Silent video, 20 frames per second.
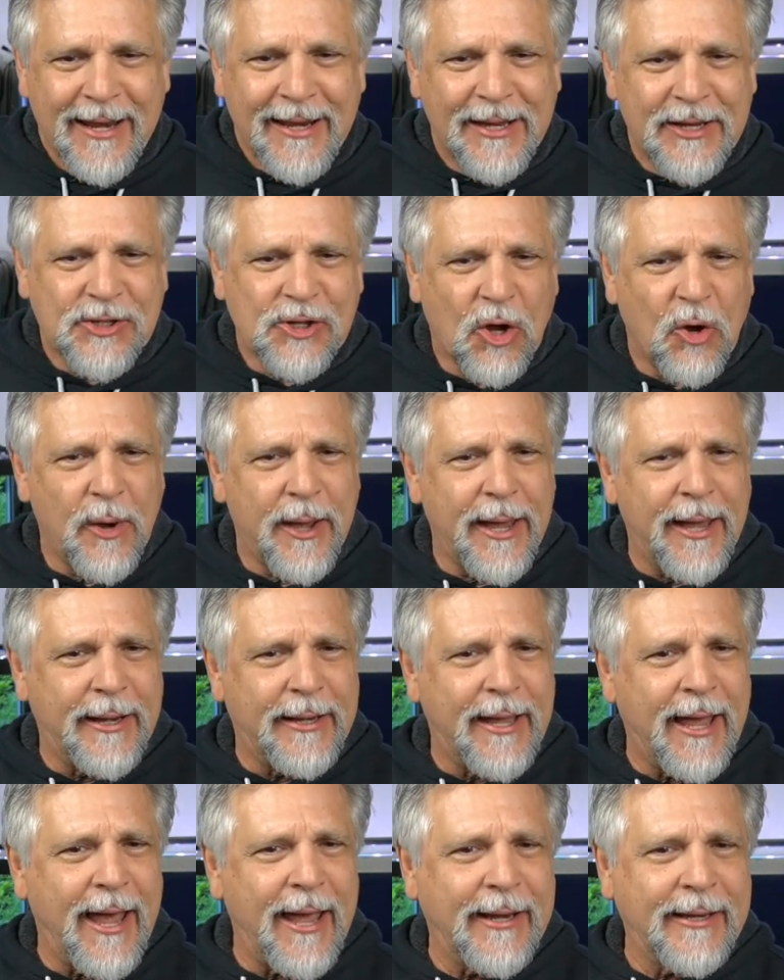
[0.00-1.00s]
let's go
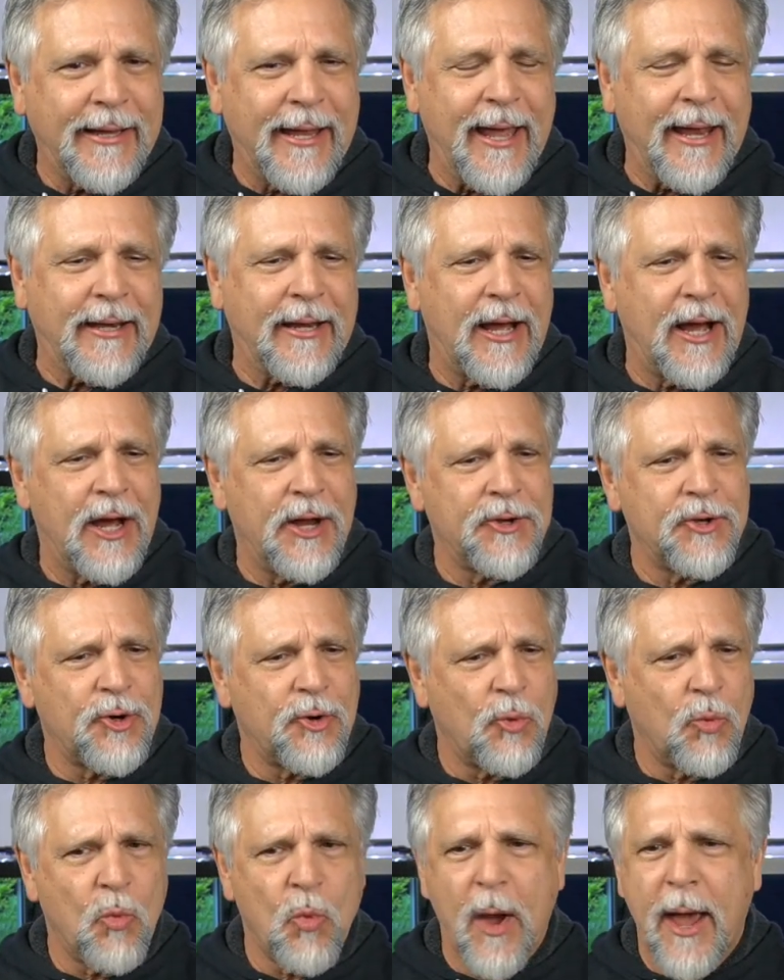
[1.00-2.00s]
ahead and get
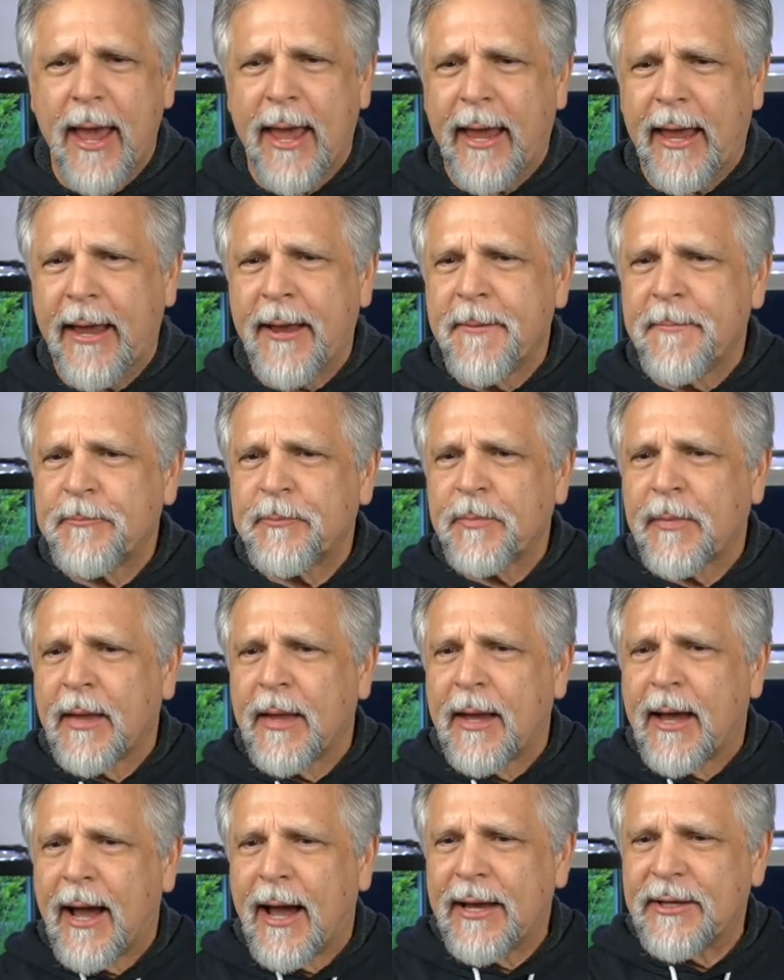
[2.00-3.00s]
underway.
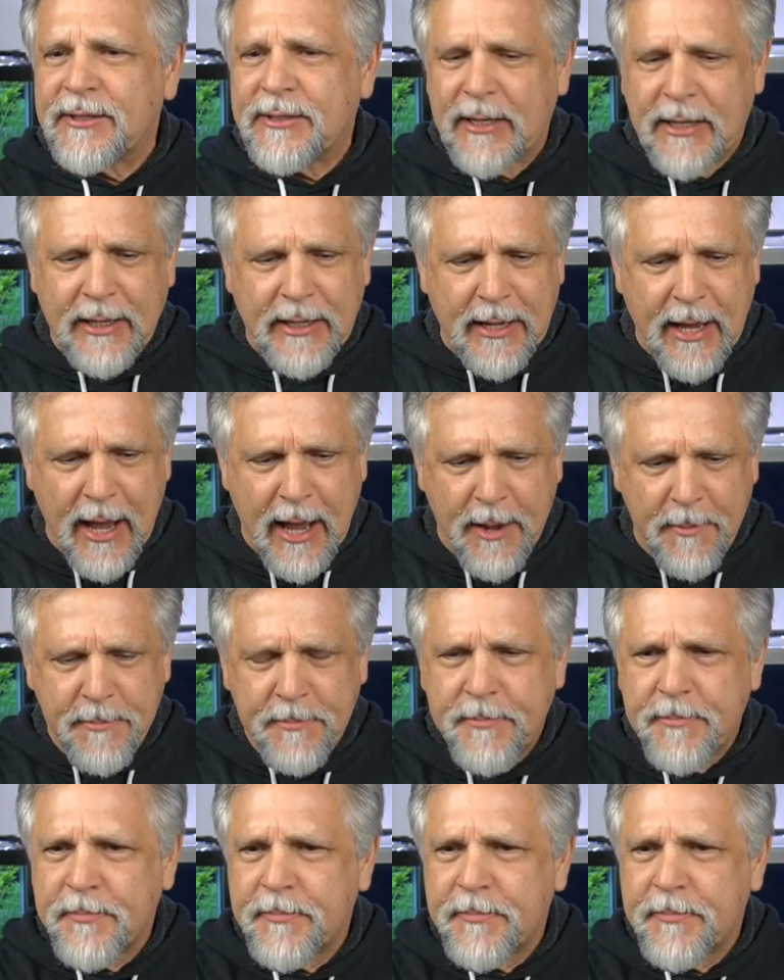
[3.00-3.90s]
I see. Uh,